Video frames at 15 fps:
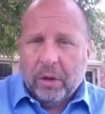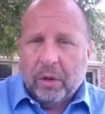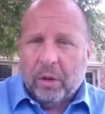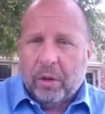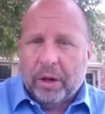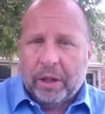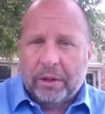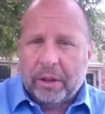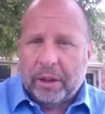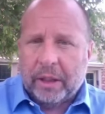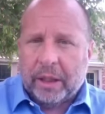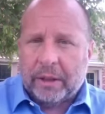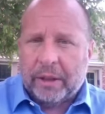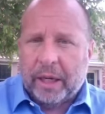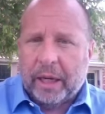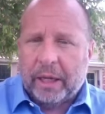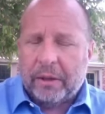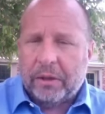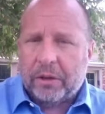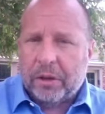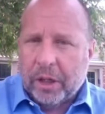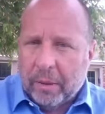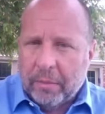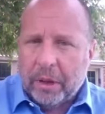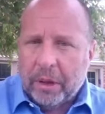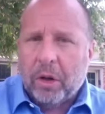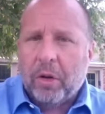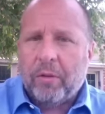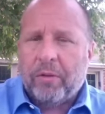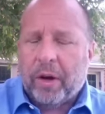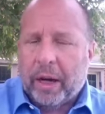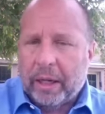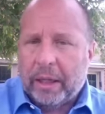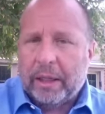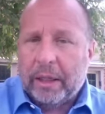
or anything like that, just let me know via